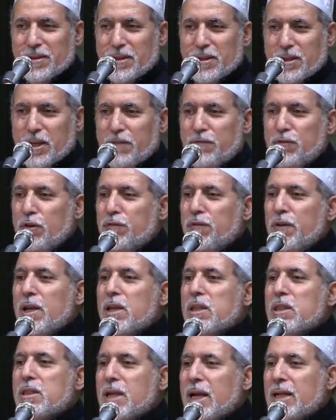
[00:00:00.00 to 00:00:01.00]
If you feel
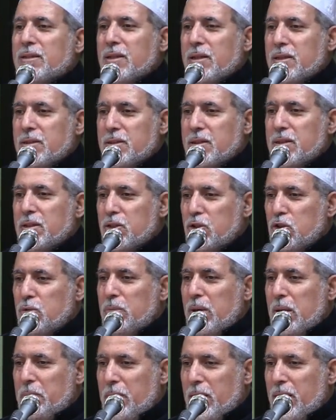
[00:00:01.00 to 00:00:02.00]
threatened, you
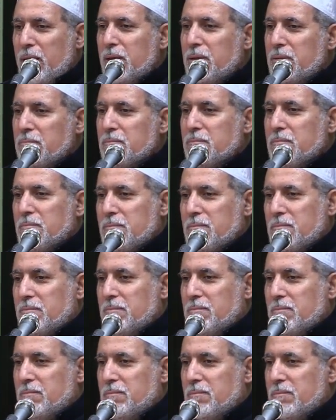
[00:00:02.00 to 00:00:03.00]
may be
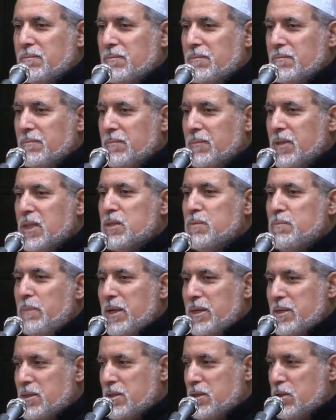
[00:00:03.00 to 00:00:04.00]

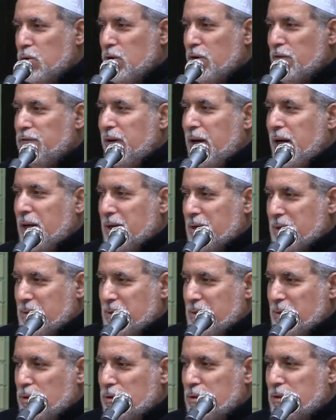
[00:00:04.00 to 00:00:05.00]
dismissed or
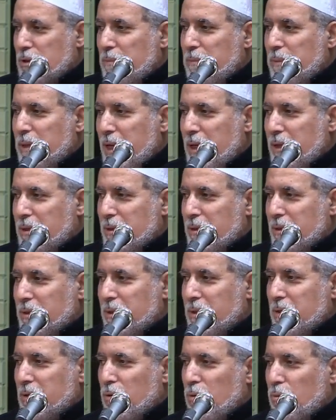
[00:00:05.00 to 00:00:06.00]
fired or terminated.
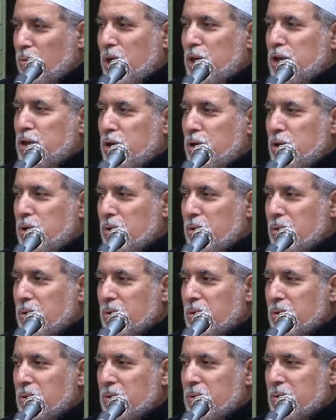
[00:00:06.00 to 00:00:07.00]
What do you
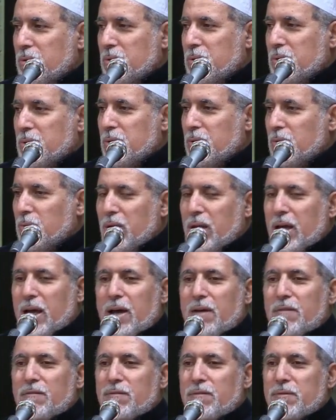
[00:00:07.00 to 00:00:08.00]
do? We
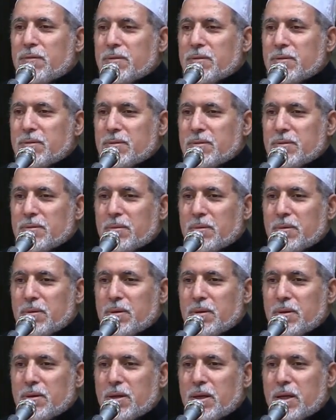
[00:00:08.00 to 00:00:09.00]
have
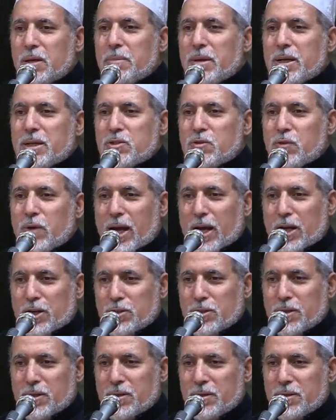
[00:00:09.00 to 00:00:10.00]
a mixed
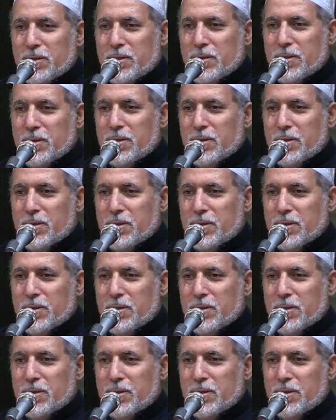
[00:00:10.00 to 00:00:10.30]
reaction.